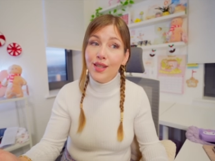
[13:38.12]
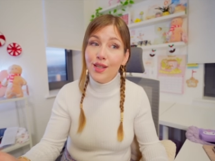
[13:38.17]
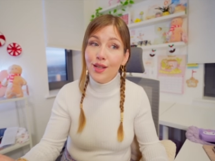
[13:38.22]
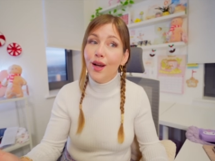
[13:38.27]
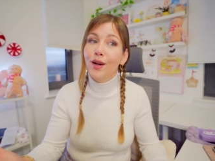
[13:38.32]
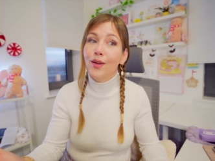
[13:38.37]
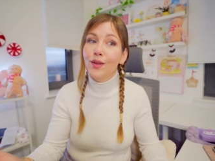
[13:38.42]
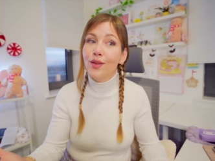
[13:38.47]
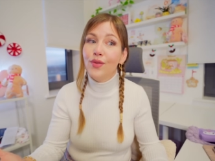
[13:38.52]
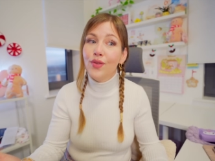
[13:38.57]

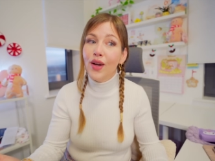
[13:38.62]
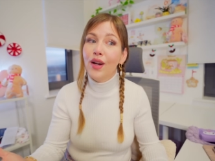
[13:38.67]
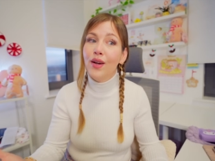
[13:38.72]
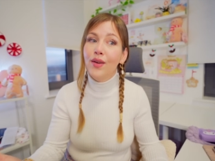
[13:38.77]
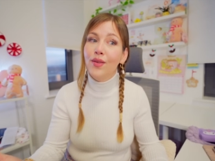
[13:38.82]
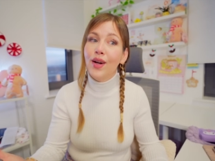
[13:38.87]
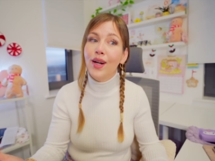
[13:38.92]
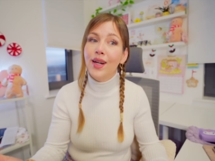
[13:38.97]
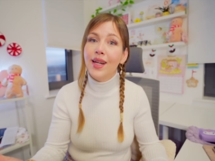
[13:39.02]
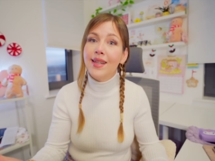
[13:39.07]
so I was very
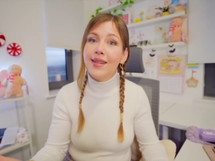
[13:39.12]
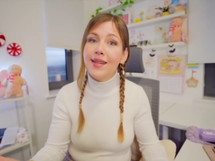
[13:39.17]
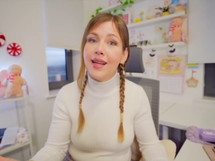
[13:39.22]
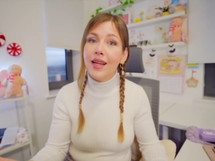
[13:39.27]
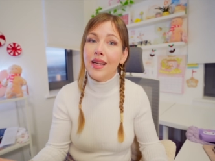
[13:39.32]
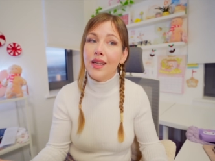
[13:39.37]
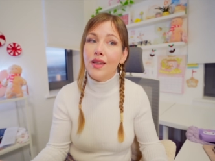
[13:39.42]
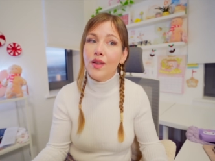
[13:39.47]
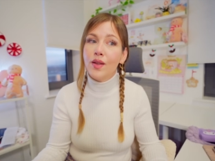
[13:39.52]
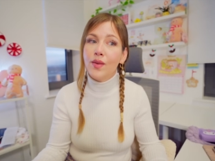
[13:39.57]
very
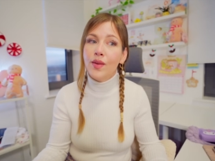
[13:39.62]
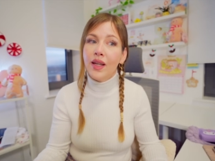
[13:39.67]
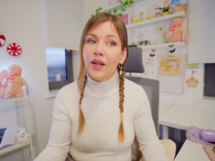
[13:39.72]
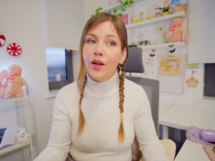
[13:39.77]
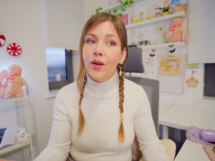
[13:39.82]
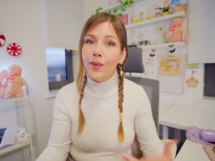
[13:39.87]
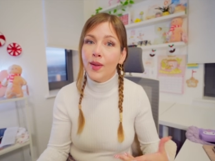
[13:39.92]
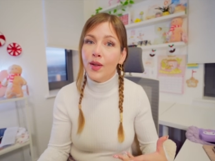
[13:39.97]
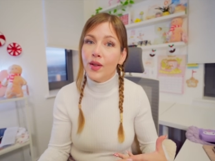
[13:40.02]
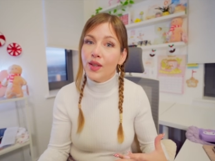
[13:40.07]
excited because I was like
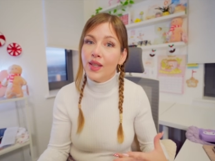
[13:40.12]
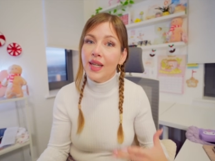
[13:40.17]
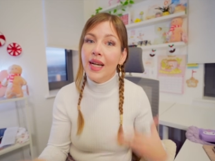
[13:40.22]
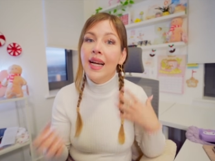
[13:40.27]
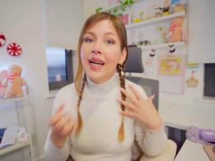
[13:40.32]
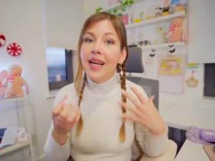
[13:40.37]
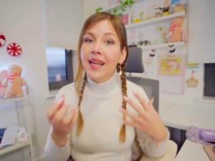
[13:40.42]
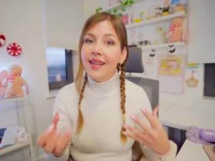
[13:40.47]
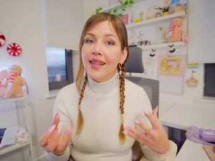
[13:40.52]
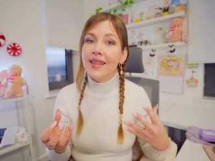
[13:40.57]
oh my gosh
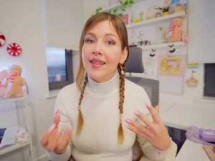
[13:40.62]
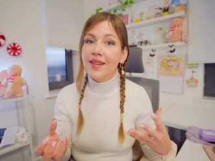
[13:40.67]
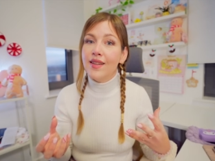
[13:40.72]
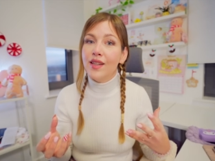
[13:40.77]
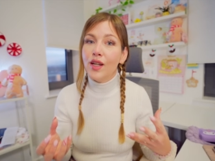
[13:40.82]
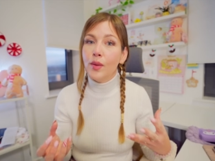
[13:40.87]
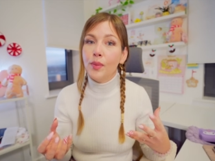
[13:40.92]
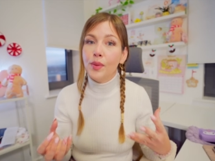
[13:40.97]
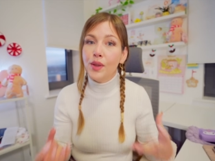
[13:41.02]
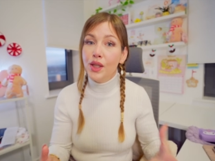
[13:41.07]
this is
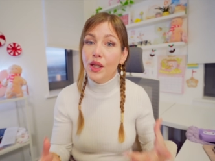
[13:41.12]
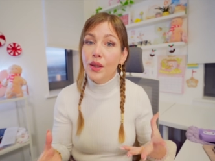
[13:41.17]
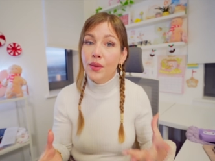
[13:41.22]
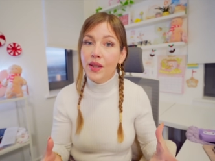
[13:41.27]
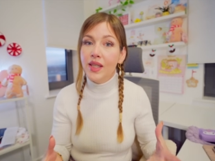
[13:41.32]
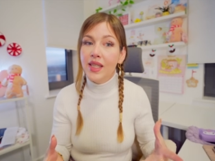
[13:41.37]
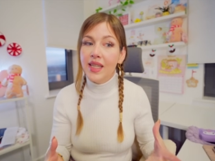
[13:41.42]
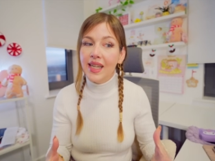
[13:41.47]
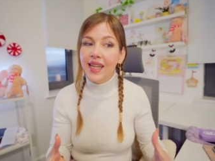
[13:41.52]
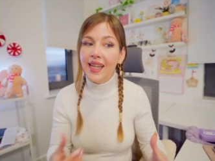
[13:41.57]
the
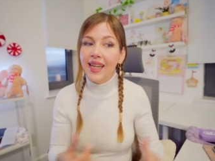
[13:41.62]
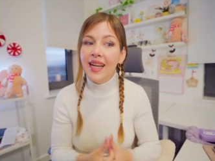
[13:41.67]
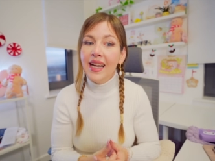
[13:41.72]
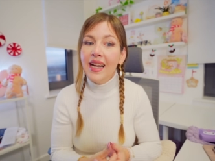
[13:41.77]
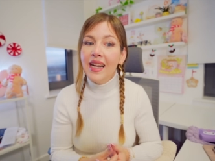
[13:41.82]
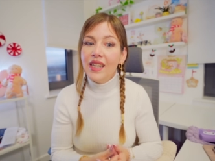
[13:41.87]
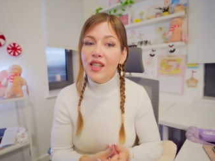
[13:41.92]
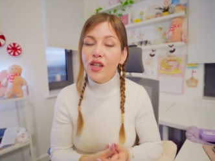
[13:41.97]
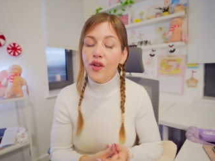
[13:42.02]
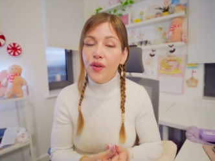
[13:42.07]
opportunity
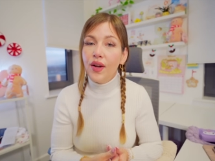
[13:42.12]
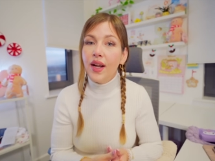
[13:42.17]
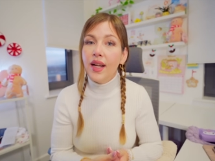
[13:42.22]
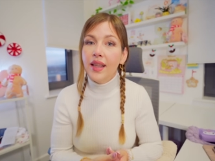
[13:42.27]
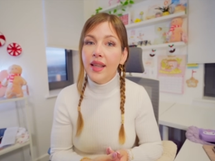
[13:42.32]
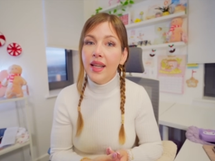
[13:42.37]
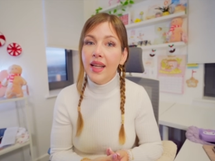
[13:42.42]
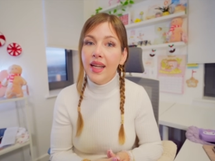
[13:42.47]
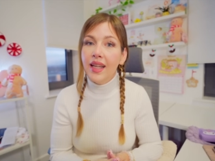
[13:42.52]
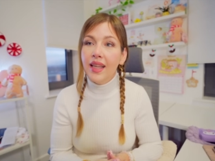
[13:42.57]
to
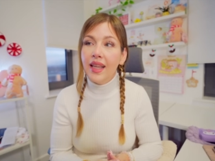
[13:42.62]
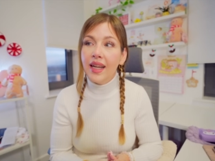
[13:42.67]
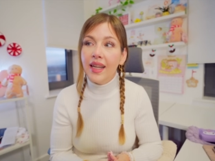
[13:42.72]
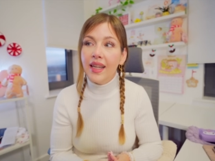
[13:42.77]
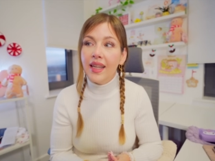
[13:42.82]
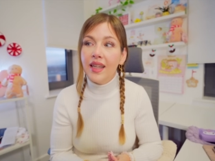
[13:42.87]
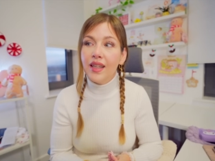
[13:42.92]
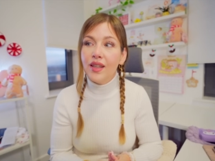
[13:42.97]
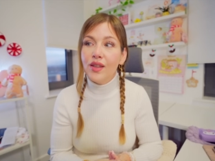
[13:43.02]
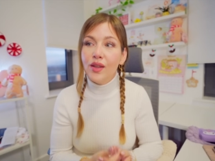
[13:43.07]
finally
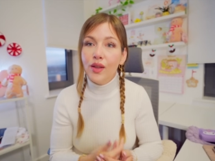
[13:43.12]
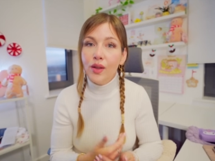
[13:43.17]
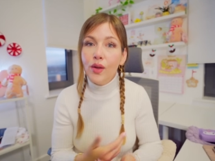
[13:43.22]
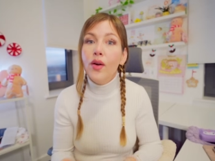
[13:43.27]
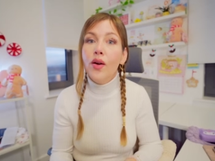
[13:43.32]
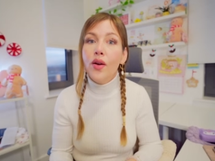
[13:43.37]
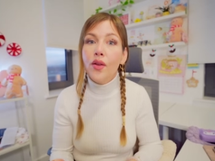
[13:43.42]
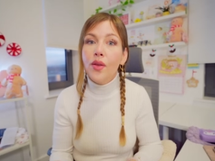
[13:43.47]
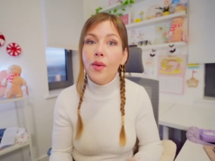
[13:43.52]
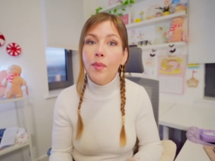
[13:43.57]
like
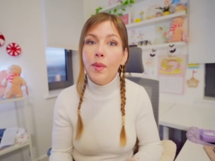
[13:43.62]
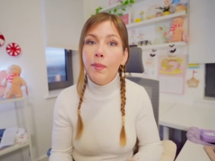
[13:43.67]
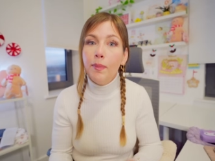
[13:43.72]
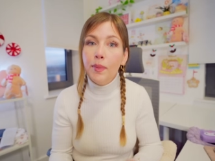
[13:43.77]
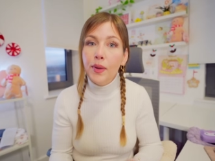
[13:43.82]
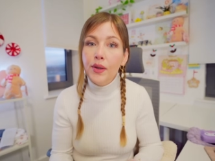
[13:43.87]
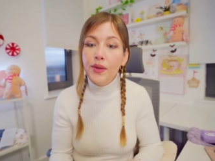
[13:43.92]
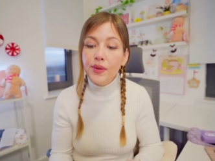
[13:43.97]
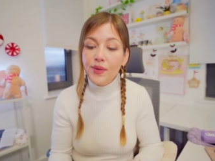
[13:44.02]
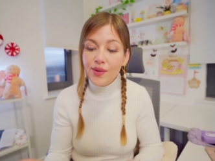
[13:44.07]
look at them in
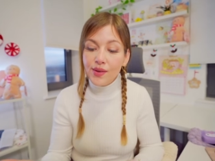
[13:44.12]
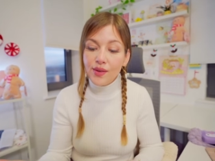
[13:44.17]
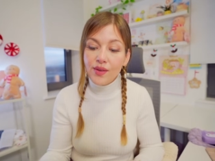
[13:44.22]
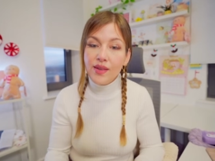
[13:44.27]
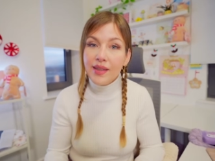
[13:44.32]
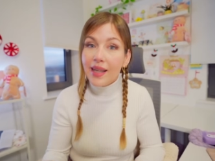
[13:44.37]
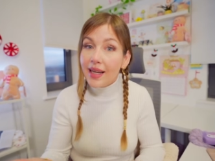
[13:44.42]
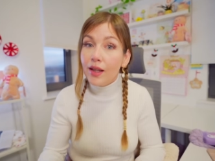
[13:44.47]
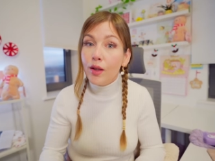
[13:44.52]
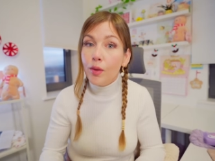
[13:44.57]
person,
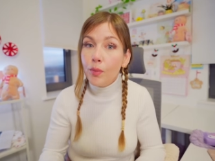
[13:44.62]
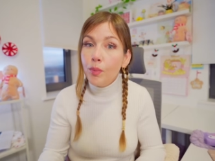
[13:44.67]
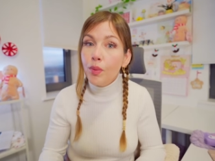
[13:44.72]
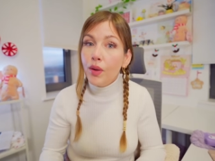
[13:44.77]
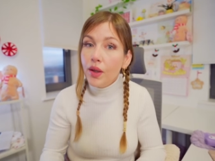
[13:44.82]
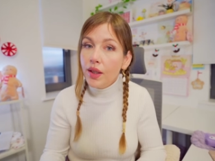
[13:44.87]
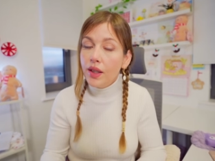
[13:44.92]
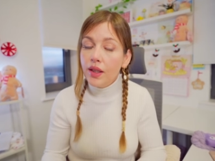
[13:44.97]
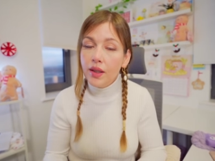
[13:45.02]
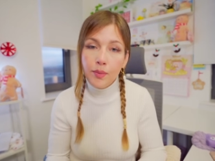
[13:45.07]
see them
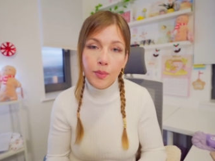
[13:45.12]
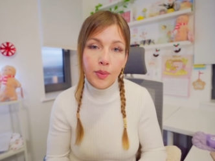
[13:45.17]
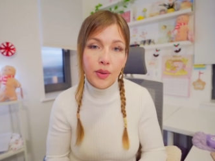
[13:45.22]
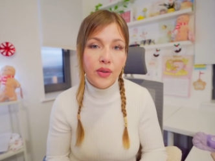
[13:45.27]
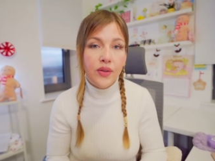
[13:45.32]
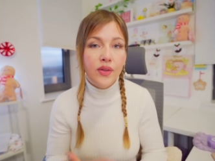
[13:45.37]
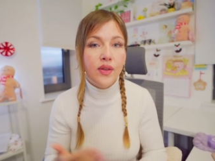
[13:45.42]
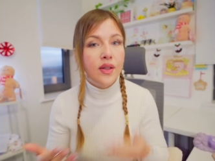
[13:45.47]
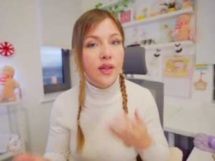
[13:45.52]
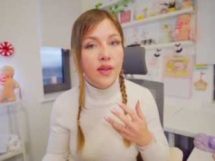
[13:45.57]
printing in
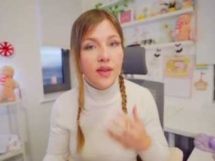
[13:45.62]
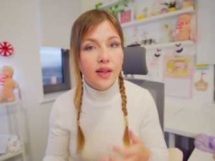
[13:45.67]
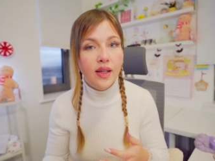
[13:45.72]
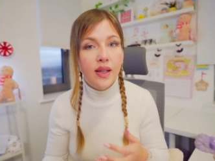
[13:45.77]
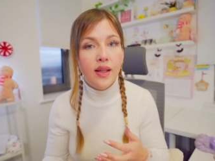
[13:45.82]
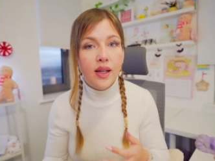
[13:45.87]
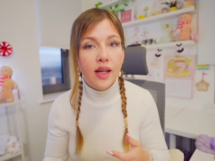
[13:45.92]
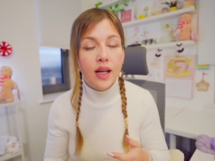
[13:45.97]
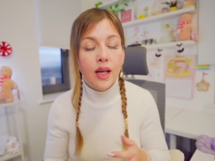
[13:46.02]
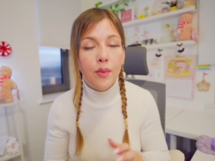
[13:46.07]
person and see
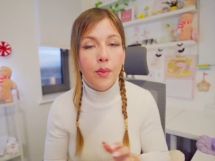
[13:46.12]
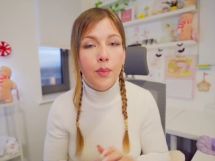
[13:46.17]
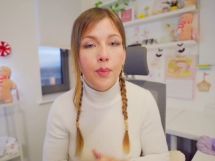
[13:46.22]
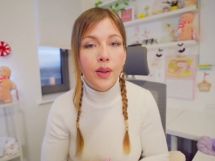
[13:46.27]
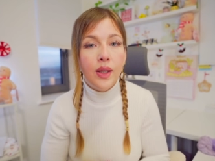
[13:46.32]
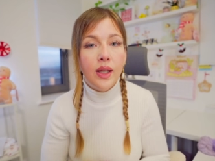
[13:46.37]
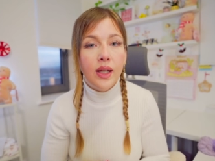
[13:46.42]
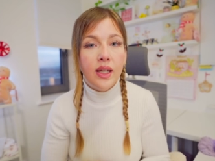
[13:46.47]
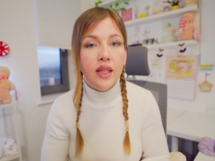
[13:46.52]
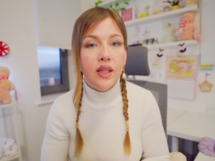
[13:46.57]
the
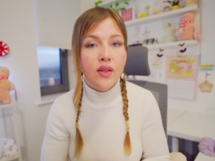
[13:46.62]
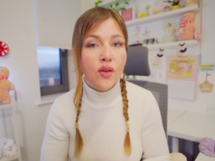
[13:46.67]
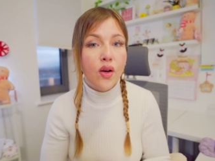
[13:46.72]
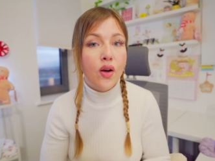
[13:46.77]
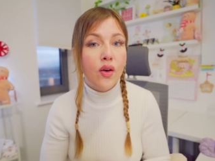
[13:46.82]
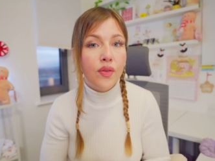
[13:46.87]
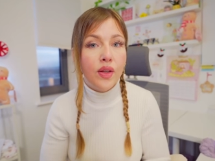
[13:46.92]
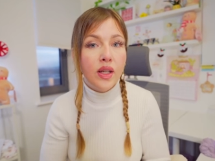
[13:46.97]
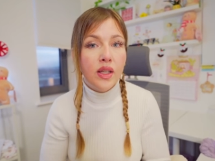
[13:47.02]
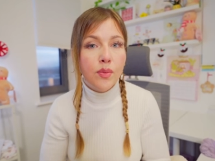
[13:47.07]
capabilities
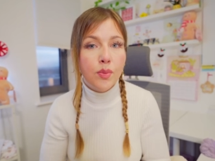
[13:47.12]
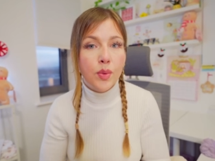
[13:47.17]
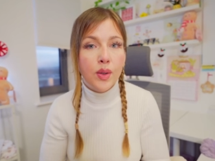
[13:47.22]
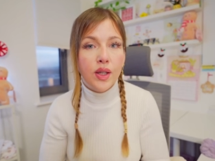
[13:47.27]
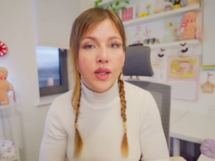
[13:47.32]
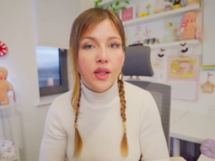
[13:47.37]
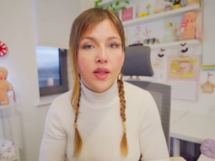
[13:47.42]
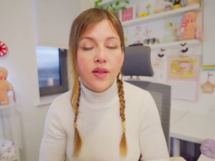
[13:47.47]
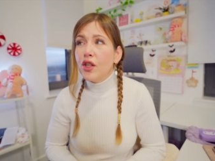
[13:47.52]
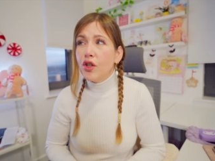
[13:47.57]
of these
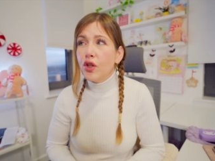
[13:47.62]
printers.